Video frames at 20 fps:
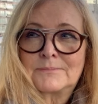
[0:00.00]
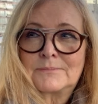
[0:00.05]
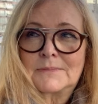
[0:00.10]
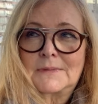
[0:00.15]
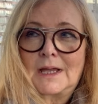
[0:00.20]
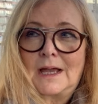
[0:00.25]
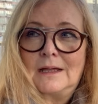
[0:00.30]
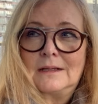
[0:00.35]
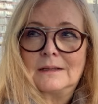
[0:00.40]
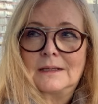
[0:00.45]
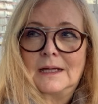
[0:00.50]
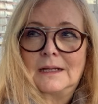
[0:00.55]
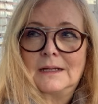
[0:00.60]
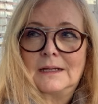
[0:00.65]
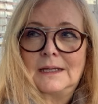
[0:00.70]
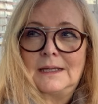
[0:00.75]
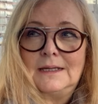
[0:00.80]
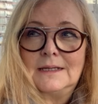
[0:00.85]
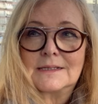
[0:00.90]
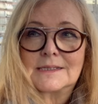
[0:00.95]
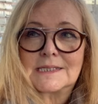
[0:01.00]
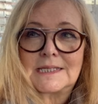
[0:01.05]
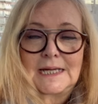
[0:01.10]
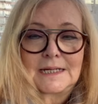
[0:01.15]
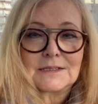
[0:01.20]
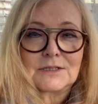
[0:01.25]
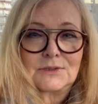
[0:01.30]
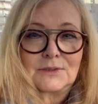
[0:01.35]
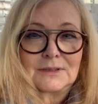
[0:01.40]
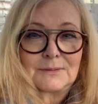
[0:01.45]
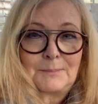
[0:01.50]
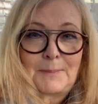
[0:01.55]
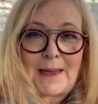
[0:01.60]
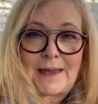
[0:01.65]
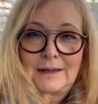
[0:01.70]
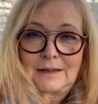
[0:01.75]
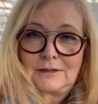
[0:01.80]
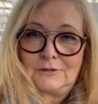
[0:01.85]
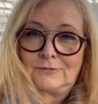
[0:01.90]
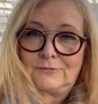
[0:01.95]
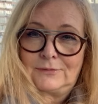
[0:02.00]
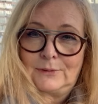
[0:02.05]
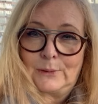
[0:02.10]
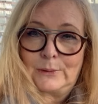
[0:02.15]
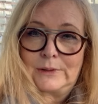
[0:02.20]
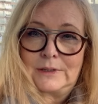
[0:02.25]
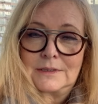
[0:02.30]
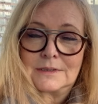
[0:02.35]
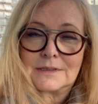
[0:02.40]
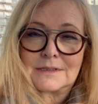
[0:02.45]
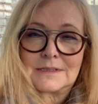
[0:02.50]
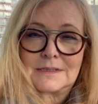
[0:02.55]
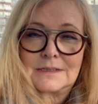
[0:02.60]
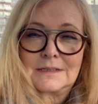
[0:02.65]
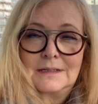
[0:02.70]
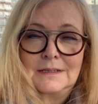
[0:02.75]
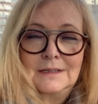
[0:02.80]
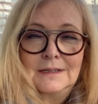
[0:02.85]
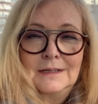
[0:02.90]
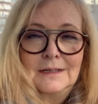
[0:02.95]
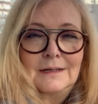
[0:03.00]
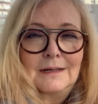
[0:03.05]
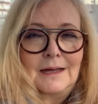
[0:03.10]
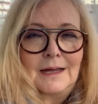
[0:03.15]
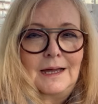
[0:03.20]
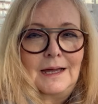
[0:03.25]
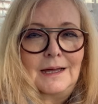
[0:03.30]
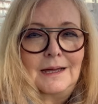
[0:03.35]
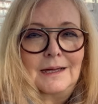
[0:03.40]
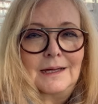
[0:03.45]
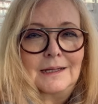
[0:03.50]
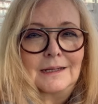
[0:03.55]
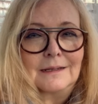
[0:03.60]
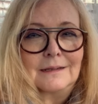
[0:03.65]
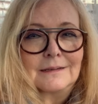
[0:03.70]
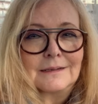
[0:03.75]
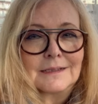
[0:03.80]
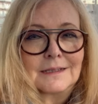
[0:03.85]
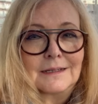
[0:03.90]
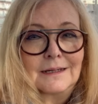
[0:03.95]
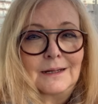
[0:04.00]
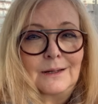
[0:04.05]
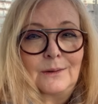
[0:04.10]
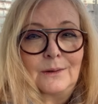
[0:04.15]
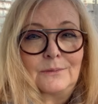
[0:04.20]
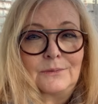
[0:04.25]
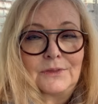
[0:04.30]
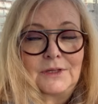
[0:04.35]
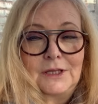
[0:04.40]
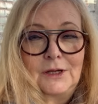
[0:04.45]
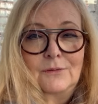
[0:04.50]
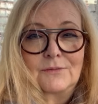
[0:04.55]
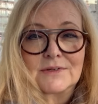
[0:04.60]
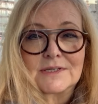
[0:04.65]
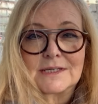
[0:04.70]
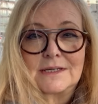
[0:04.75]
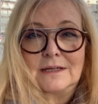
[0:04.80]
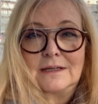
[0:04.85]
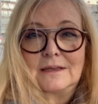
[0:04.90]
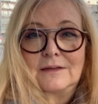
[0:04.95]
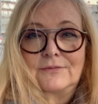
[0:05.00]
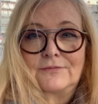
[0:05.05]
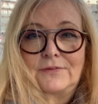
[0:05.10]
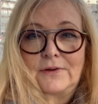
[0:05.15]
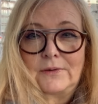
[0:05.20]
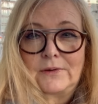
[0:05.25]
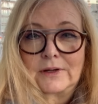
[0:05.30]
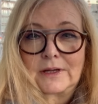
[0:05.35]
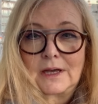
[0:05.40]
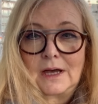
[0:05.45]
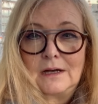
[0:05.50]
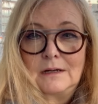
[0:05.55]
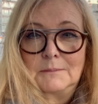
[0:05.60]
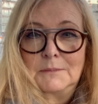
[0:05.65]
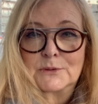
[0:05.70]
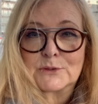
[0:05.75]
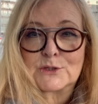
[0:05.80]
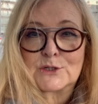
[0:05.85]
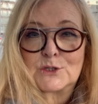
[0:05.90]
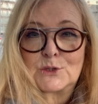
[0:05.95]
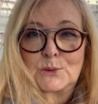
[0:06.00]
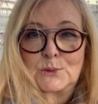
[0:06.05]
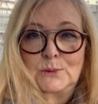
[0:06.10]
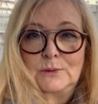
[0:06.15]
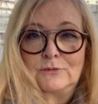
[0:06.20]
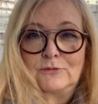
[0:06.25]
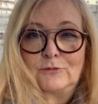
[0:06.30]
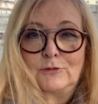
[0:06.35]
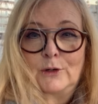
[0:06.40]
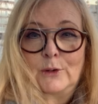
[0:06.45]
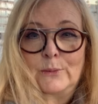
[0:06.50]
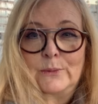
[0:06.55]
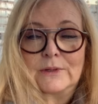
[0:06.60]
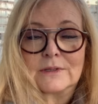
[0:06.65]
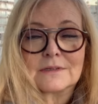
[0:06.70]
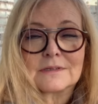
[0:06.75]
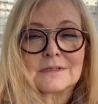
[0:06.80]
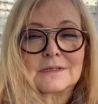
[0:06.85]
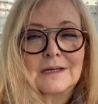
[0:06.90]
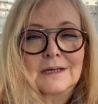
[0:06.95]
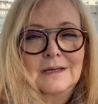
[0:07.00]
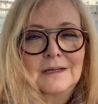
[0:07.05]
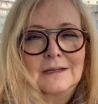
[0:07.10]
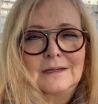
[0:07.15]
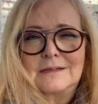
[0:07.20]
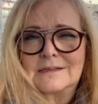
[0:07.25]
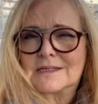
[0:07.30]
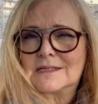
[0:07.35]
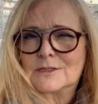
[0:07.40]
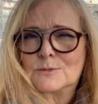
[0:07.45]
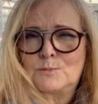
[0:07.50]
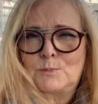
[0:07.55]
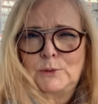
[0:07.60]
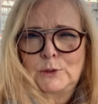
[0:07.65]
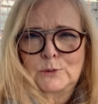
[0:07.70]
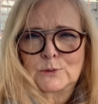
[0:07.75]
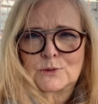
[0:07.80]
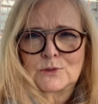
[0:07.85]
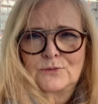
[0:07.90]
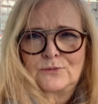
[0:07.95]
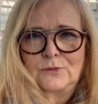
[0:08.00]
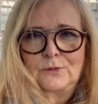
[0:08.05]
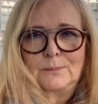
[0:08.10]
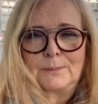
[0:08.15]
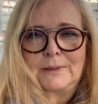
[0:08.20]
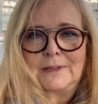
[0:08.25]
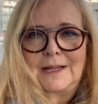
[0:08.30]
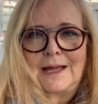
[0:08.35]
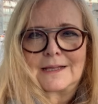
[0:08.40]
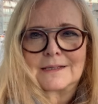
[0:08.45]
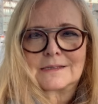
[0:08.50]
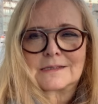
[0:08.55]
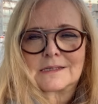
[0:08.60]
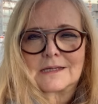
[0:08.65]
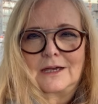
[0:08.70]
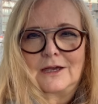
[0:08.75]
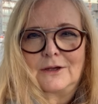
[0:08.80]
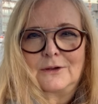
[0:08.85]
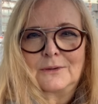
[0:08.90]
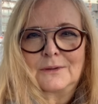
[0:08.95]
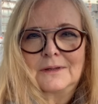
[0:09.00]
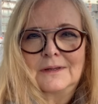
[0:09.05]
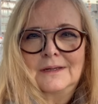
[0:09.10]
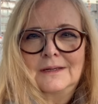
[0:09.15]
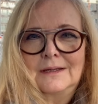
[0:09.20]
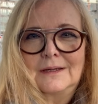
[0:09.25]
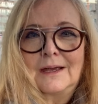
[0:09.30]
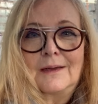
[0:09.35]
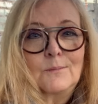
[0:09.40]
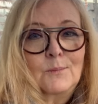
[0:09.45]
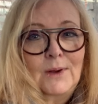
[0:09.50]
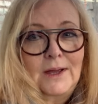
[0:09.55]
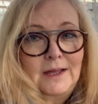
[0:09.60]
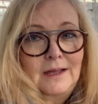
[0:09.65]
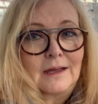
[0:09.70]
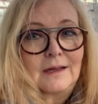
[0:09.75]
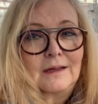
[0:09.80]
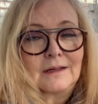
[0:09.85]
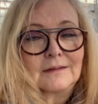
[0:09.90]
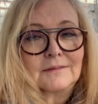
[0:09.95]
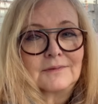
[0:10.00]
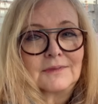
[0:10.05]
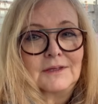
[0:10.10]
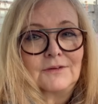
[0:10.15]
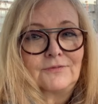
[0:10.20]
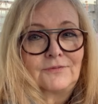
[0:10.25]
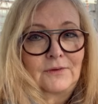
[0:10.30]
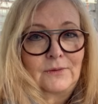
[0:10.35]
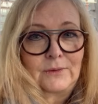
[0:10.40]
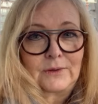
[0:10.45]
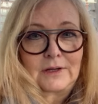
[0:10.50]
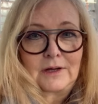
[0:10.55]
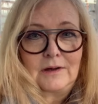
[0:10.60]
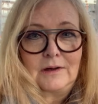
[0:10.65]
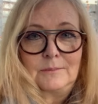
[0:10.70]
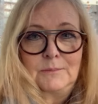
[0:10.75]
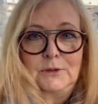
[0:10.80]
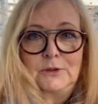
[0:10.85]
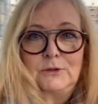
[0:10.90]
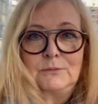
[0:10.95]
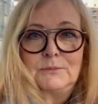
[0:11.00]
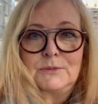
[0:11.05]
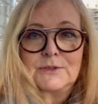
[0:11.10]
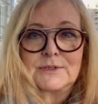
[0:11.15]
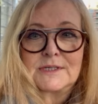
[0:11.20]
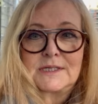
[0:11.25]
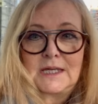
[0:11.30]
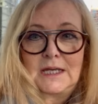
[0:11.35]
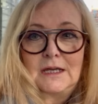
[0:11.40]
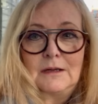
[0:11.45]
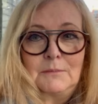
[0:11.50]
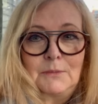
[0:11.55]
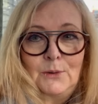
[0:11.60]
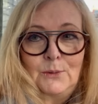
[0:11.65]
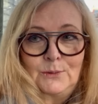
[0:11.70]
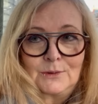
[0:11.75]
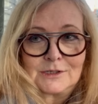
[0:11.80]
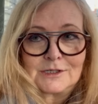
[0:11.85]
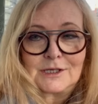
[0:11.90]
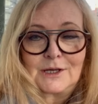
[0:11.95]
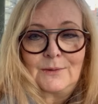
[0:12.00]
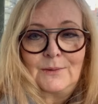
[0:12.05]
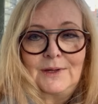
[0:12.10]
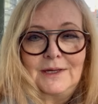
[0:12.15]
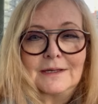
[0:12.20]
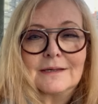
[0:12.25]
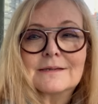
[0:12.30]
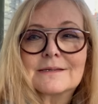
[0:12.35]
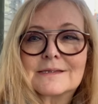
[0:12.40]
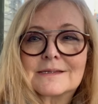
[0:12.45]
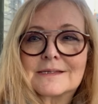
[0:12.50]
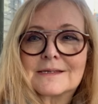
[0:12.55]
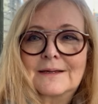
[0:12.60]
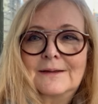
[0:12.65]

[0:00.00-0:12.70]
And then he settled back in Florence, and obviously the Ferragamo store in Florence is this beautiful palazzo where the Ferragamo Museum also is,